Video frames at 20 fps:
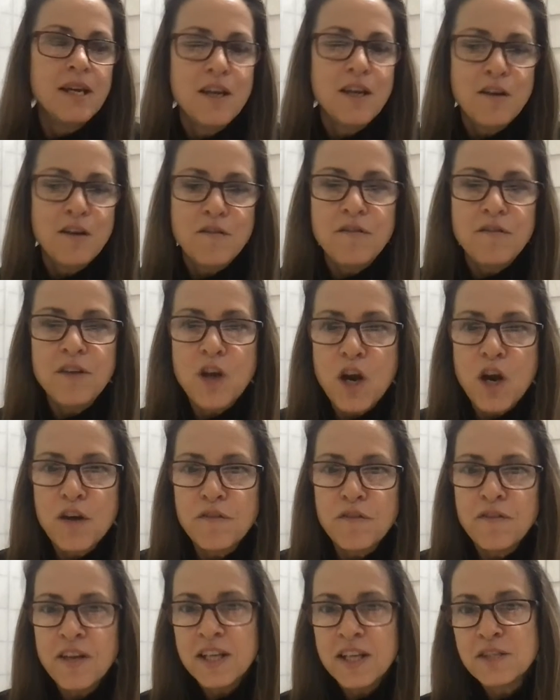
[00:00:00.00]
VR
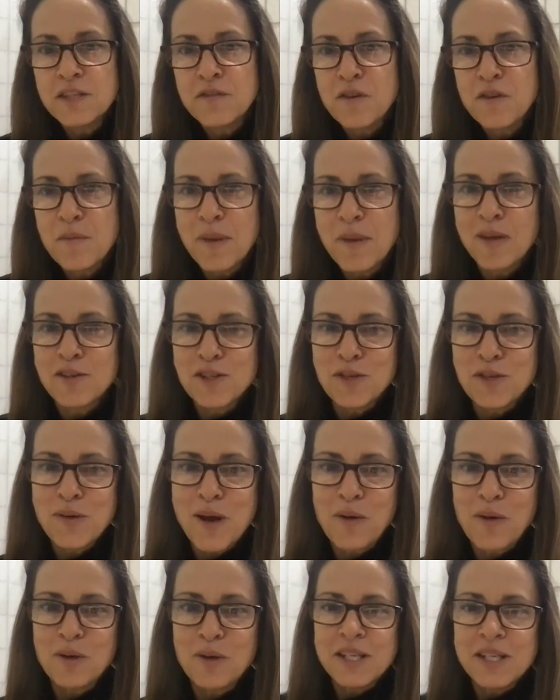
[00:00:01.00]
face for about 2
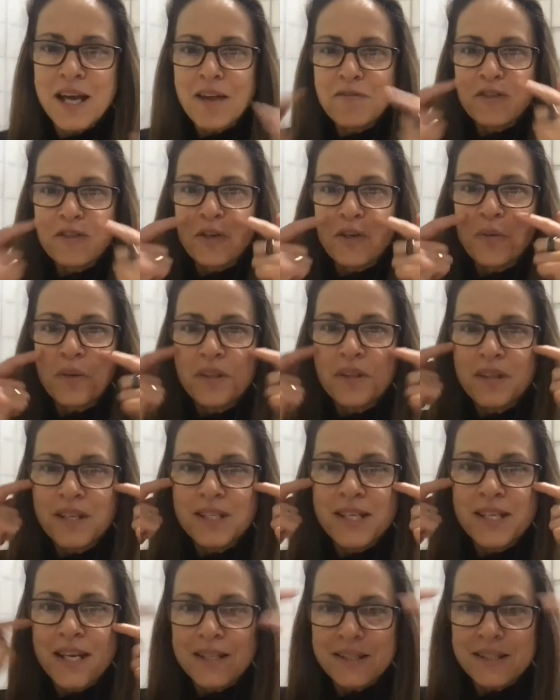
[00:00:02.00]
hours after with
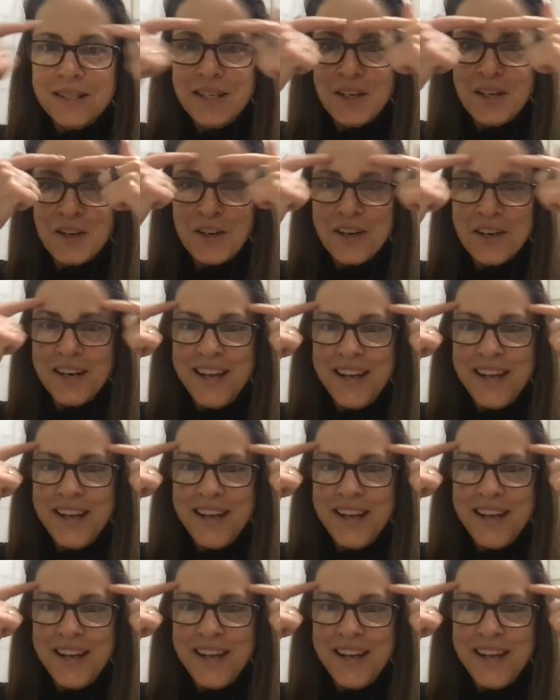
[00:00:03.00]
indents here. And